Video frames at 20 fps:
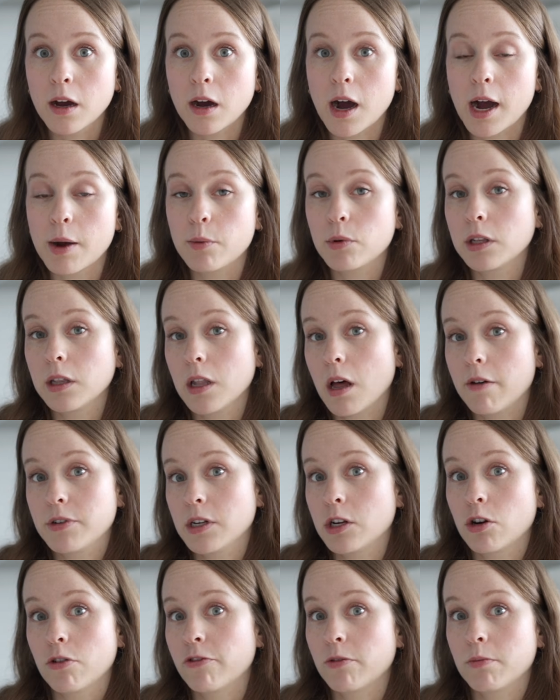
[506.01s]
I would love
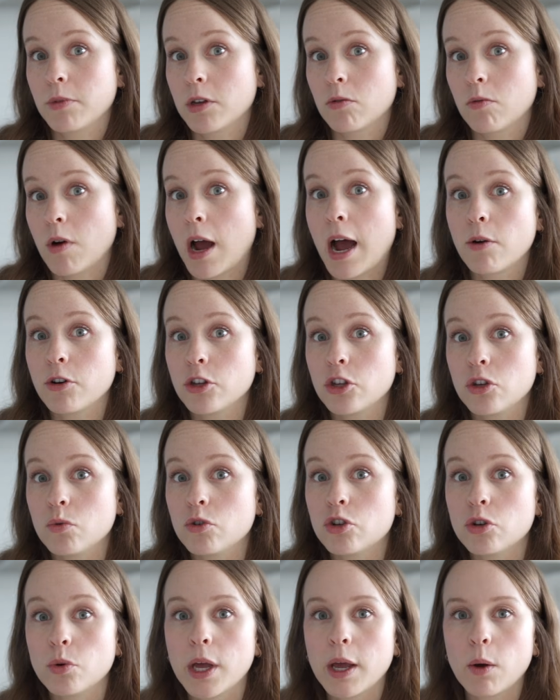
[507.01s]
to hear from you. How do you
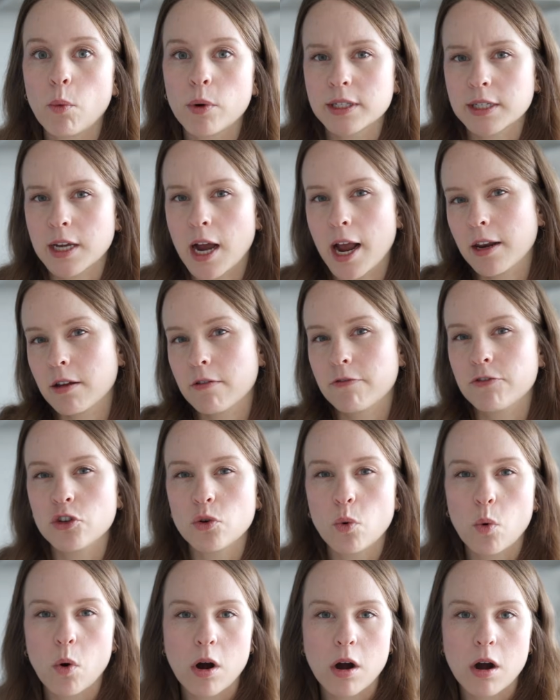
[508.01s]
do it? What's kind of
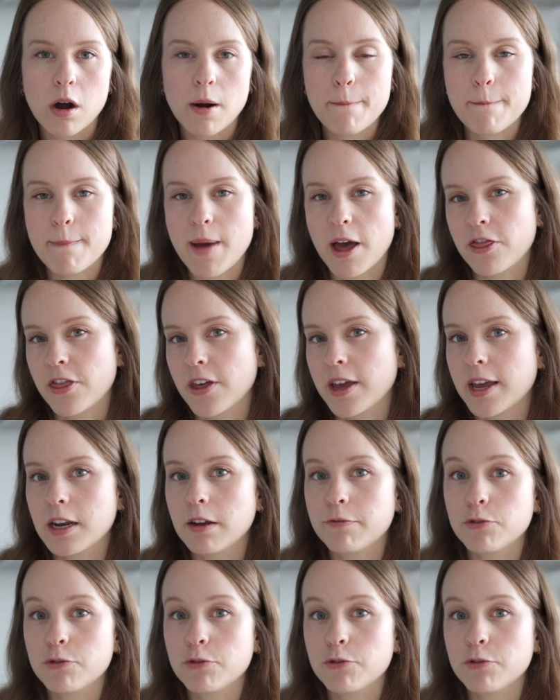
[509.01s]
your method?